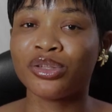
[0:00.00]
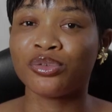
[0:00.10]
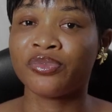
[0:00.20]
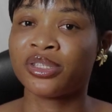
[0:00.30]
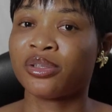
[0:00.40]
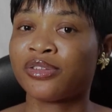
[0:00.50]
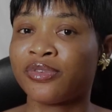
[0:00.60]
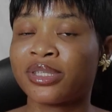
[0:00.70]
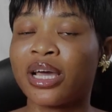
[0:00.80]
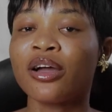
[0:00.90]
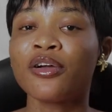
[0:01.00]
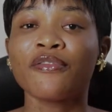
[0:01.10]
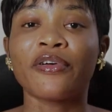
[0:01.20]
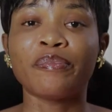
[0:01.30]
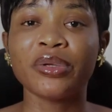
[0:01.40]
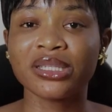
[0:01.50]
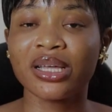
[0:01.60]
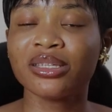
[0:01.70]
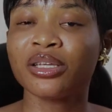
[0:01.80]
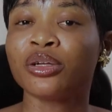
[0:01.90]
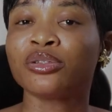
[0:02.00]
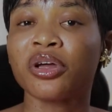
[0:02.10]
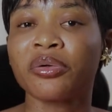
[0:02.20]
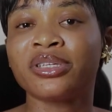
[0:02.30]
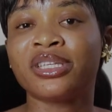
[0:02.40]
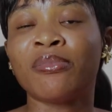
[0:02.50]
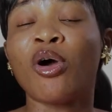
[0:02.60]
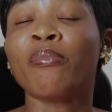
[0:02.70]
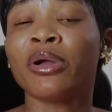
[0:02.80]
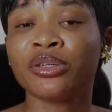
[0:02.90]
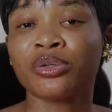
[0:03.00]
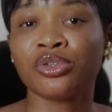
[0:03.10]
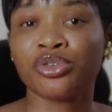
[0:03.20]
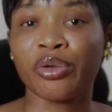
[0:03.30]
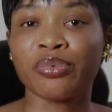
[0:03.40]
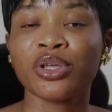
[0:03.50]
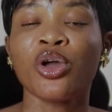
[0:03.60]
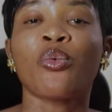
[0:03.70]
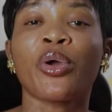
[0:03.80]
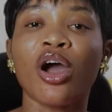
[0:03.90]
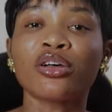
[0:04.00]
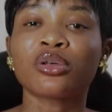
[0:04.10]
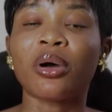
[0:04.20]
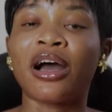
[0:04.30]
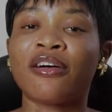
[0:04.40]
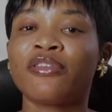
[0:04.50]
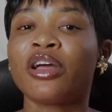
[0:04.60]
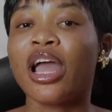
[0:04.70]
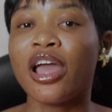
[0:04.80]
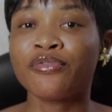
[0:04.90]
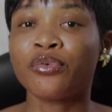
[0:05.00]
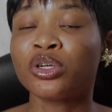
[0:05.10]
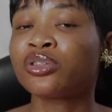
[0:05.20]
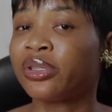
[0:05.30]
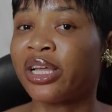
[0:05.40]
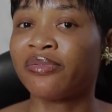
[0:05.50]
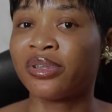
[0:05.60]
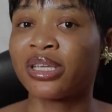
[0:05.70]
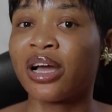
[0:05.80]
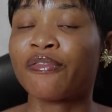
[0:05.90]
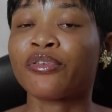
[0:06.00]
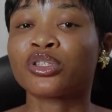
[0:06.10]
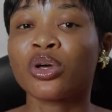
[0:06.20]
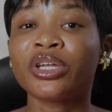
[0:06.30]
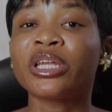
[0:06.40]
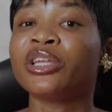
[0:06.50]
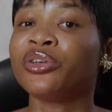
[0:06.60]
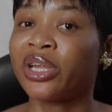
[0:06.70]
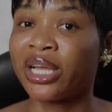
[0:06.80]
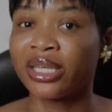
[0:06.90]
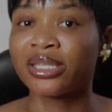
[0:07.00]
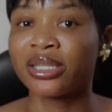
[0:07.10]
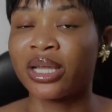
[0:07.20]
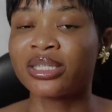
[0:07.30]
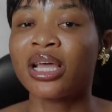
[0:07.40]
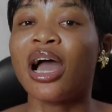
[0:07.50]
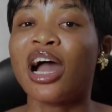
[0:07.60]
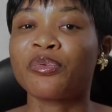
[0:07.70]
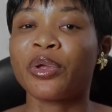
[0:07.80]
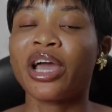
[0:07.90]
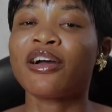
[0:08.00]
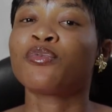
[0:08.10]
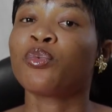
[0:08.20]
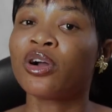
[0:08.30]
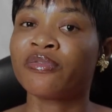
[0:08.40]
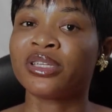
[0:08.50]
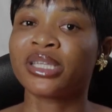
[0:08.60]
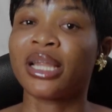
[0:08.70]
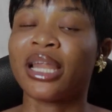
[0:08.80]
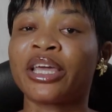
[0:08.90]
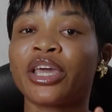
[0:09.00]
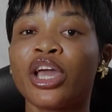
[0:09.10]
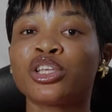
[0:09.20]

B2 visitors visa for business, tourism, or medical trips. We also have F1 student visa for studying in the United States, and we have work visa like